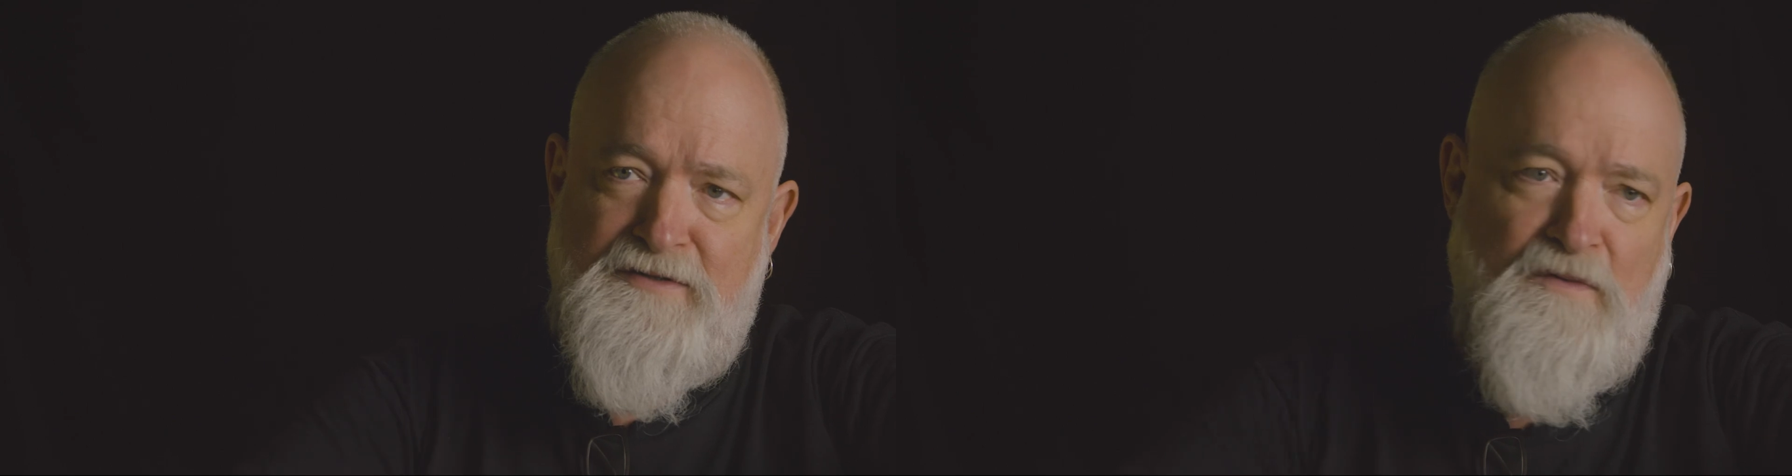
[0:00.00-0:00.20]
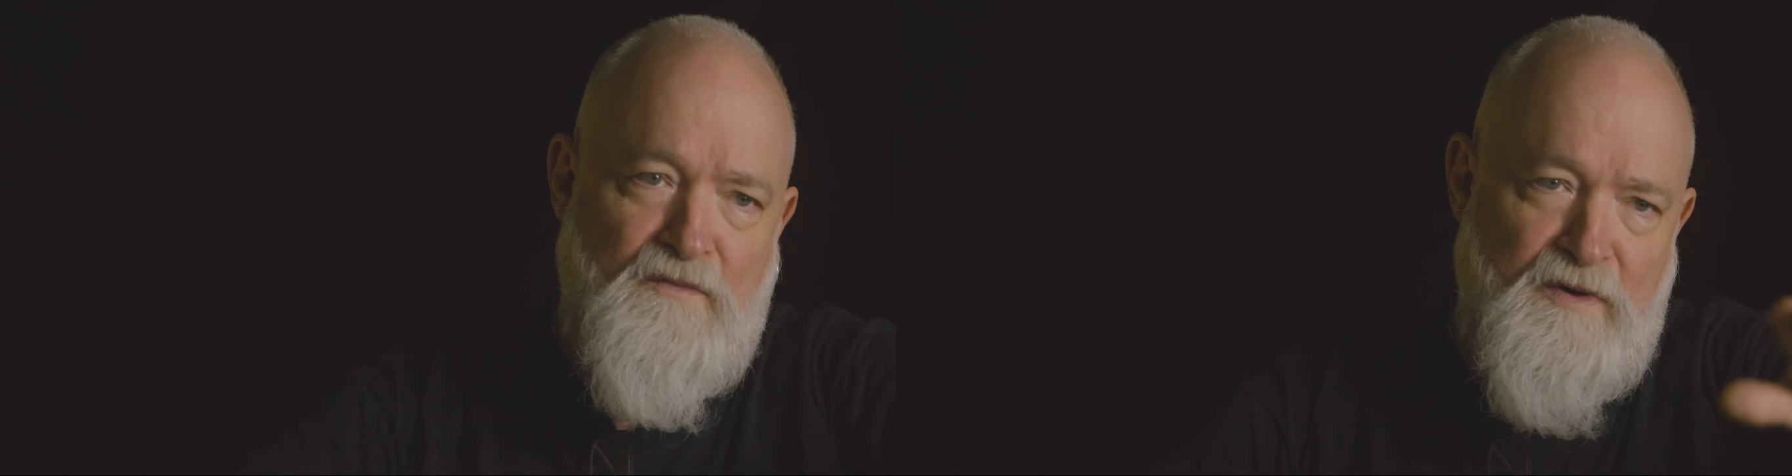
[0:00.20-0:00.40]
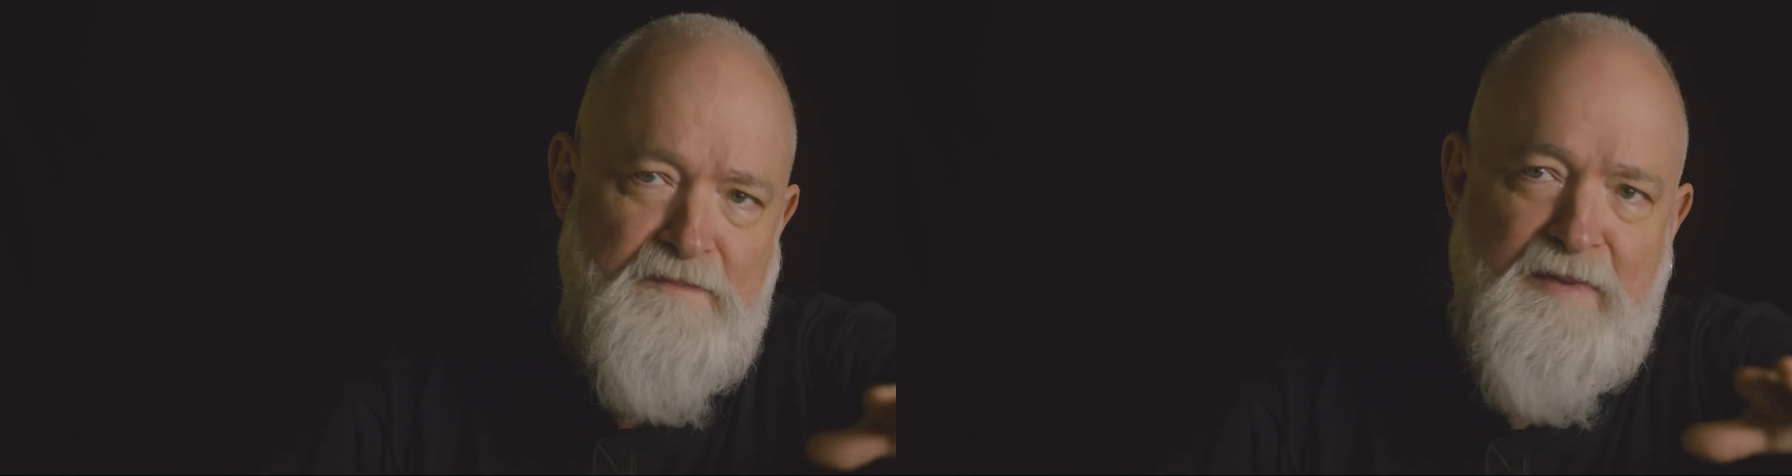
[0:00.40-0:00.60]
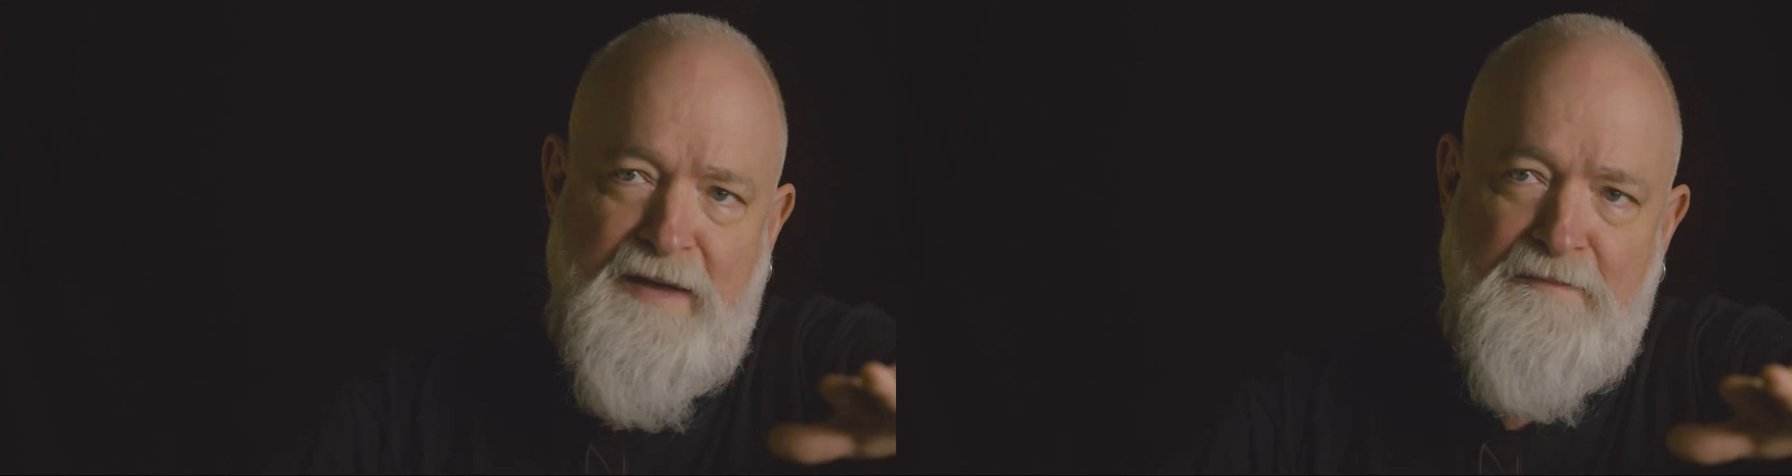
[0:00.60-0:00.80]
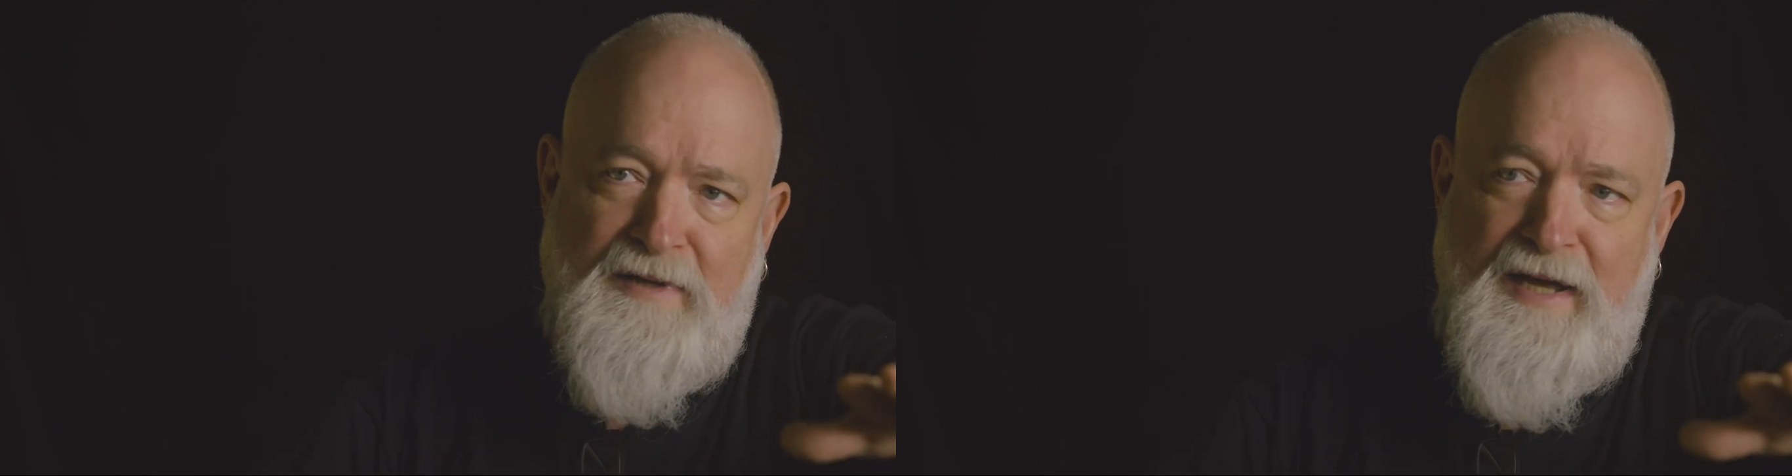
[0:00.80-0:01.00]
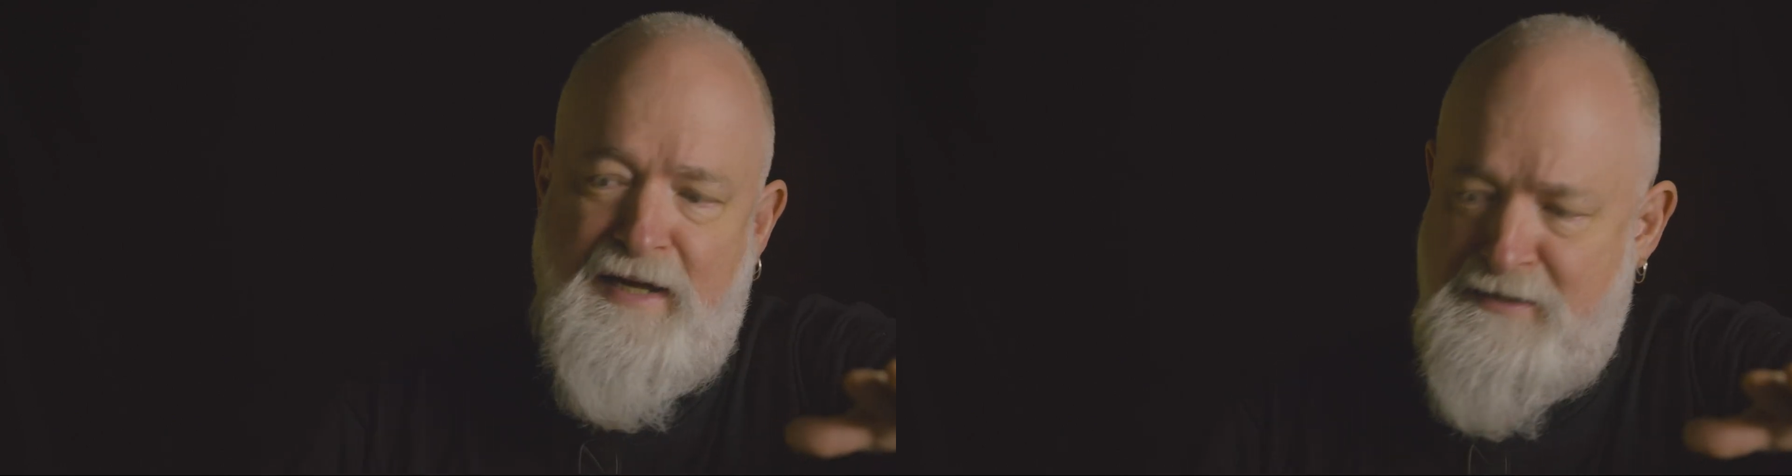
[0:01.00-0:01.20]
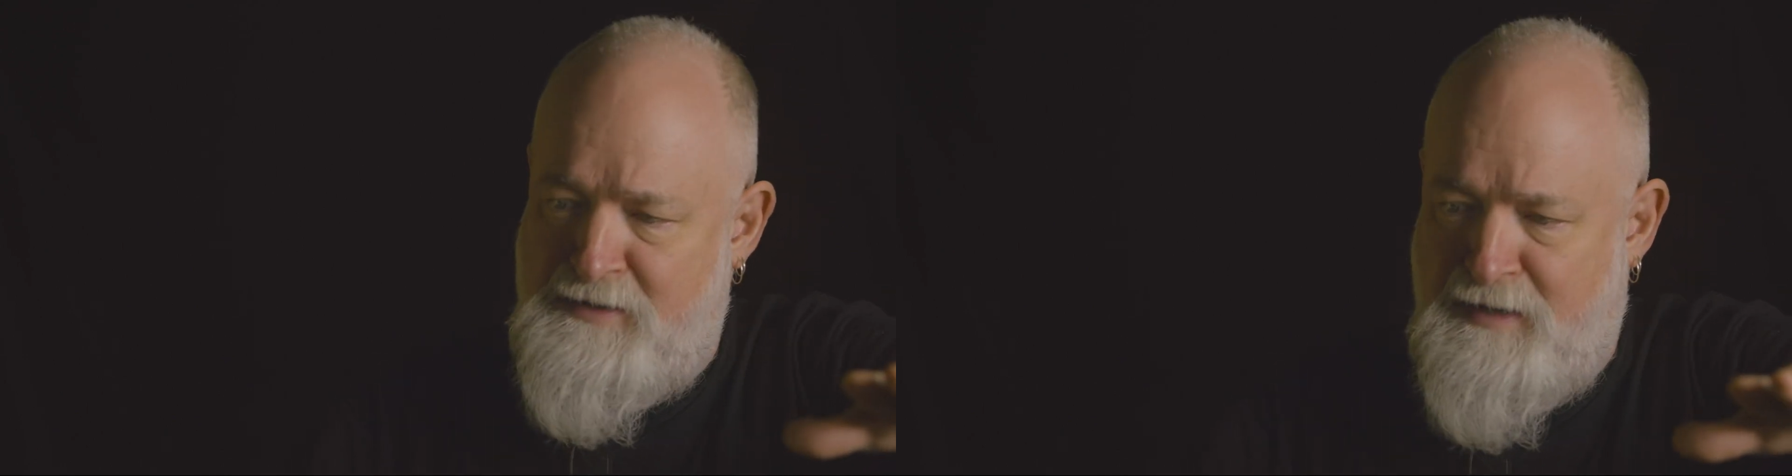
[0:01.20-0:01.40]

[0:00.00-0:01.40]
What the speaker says: So one band plays,